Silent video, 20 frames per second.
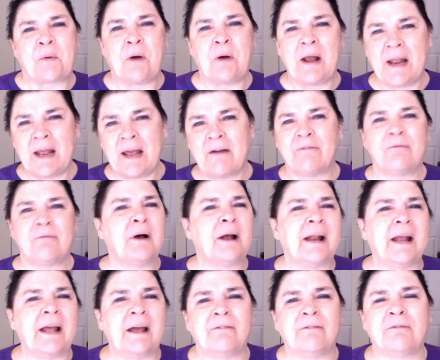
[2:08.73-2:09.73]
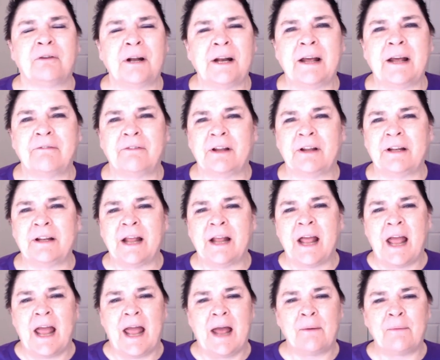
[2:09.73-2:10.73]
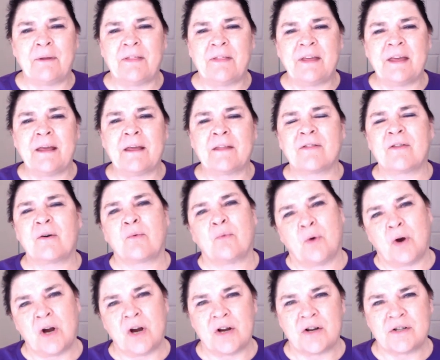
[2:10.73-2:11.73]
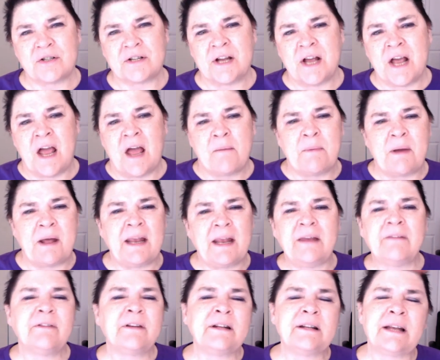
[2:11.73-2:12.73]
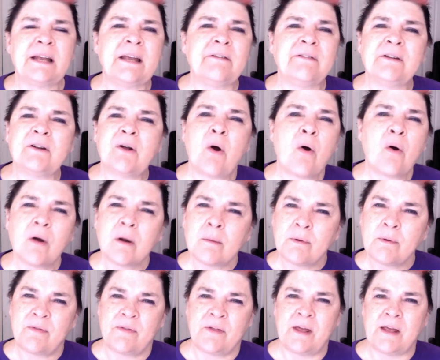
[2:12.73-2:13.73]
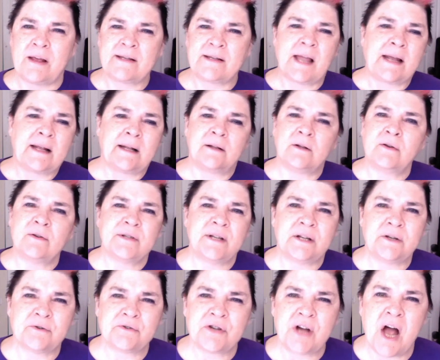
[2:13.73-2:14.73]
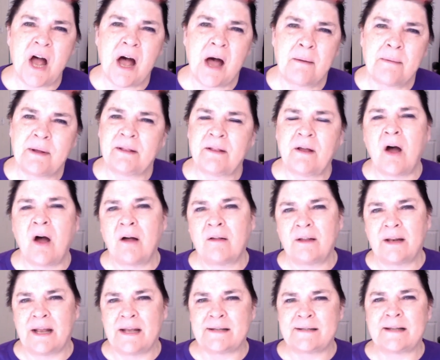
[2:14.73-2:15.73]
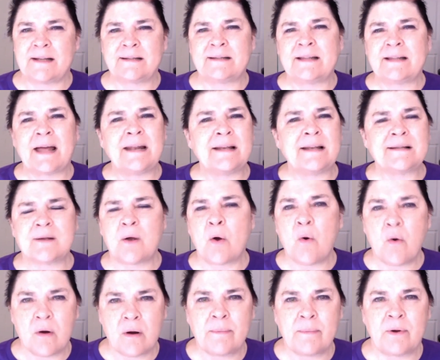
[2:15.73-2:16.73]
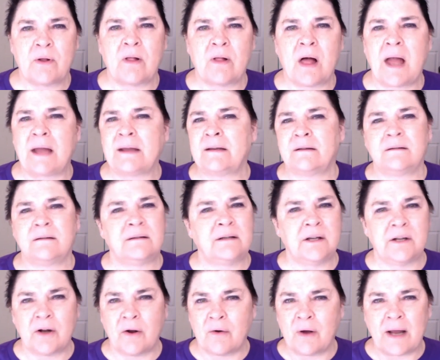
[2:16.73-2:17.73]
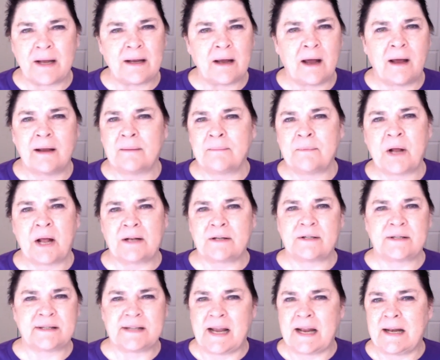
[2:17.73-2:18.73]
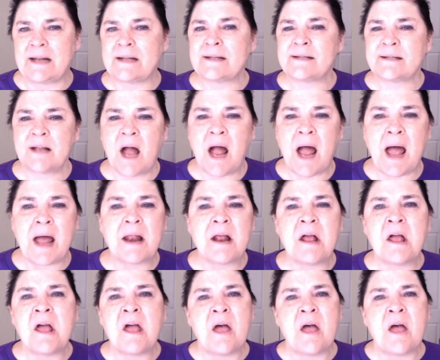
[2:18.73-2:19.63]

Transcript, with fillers: what if what if what if and and we think the worst but even even horrible things like losing your job in the holidays that, that is horrible i you know I, I am not saying it's not